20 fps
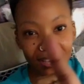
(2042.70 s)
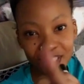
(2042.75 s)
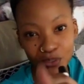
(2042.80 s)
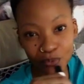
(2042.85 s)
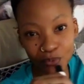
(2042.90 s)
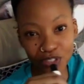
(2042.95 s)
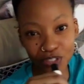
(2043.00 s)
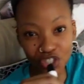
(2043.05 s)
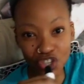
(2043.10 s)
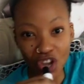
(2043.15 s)
it
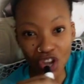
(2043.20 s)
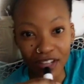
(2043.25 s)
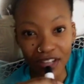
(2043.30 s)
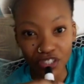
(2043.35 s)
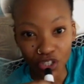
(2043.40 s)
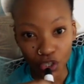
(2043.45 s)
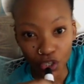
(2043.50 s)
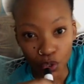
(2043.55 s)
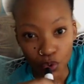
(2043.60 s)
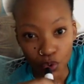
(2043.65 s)
was just
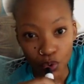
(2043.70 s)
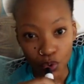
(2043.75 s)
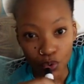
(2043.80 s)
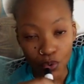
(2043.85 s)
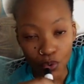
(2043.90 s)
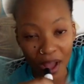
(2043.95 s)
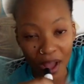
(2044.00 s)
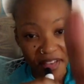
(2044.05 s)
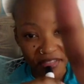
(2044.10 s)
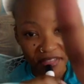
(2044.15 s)
you
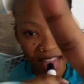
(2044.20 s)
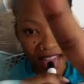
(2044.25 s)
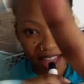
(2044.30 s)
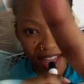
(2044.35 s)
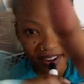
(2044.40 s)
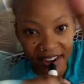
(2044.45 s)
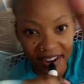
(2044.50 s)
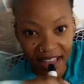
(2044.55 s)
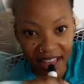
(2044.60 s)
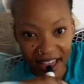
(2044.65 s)
that
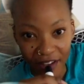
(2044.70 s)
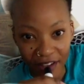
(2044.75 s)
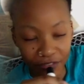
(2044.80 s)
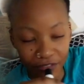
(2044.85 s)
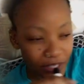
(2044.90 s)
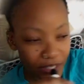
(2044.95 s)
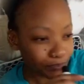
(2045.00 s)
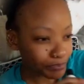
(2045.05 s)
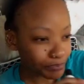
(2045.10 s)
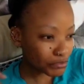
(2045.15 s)

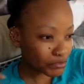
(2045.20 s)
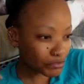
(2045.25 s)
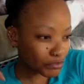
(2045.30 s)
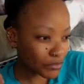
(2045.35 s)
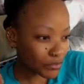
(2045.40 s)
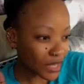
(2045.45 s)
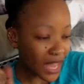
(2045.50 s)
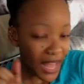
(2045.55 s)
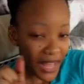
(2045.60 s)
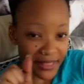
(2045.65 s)
left,
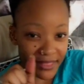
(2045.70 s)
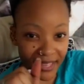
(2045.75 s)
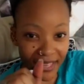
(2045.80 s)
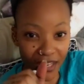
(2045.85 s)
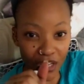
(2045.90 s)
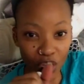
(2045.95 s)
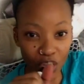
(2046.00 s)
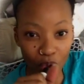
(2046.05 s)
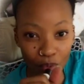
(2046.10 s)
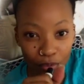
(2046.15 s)
they
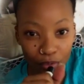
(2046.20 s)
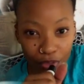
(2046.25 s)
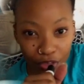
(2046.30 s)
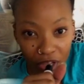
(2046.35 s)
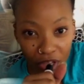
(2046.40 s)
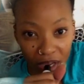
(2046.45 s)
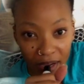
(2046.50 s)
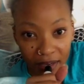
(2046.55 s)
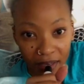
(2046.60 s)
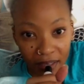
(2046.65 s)
gon'
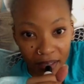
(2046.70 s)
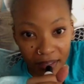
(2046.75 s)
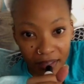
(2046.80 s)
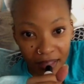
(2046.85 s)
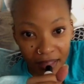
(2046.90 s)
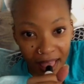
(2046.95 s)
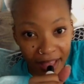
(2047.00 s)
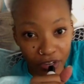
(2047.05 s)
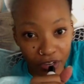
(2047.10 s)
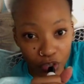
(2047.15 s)
think
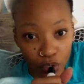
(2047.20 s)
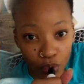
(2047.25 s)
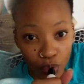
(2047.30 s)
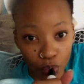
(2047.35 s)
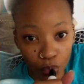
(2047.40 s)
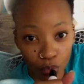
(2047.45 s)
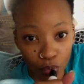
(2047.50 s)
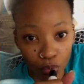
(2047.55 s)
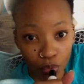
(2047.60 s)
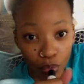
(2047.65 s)
that
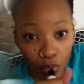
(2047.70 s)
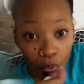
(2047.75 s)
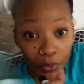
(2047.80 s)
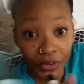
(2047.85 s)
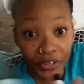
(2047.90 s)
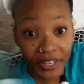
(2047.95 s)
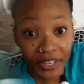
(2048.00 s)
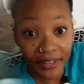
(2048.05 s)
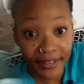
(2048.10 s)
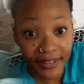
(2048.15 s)
you were
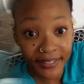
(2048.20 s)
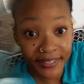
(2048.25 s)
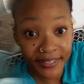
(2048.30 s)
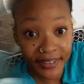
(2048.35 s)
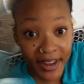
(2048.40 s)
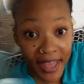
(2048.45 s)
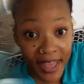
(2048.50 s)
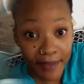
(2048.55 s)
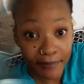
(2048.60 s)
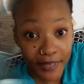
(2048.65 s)

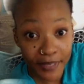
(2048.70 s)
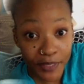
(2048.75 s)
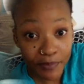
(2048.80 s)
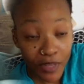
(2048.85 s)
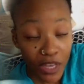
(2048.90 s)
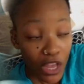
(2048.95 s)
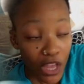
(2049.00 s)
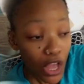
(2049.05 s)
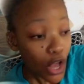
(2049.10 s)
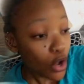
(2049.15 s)
kidnapped,
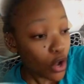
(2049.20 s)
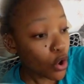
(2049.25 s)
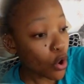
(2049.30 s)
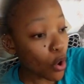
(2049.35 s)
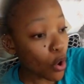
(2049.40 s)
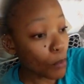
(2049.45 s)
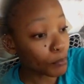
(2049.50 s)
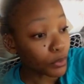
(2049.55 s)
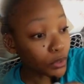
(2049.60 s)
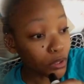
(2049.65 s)

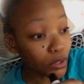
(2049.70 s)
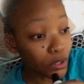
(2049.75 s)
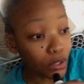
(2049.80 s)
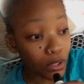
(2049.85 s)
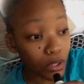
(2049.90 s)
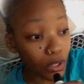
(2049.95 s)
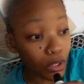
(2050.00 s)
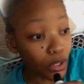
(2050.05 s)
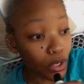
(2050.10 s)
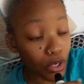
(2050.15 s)

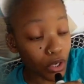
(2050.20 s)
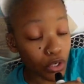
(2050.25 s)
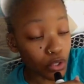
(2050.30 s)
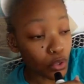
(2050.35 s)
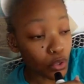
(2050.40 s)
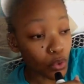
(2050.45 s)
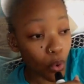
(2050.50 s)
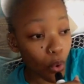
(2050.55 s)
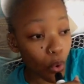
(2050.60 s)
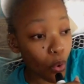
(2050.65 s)
completely
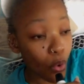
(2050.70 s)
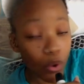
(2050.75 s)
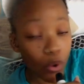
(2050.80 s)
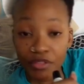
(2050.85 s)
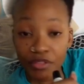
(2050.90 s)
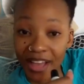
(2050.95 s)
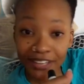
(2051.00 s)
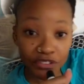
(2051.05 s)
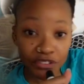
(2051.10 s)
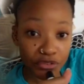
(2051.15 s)
ignore
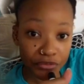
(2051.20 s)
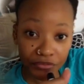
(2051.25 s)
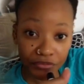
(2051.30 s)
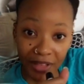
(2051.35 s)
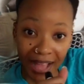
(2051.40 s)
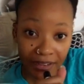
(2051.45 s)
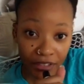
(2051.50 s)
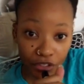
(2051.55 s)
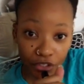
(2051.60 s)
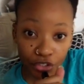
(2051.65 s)
that you
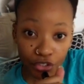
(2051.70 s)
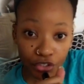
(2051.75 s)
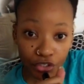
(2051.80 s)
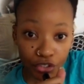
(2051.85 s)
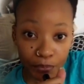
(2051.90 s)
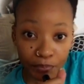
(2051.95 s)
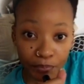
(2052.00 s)
vanished.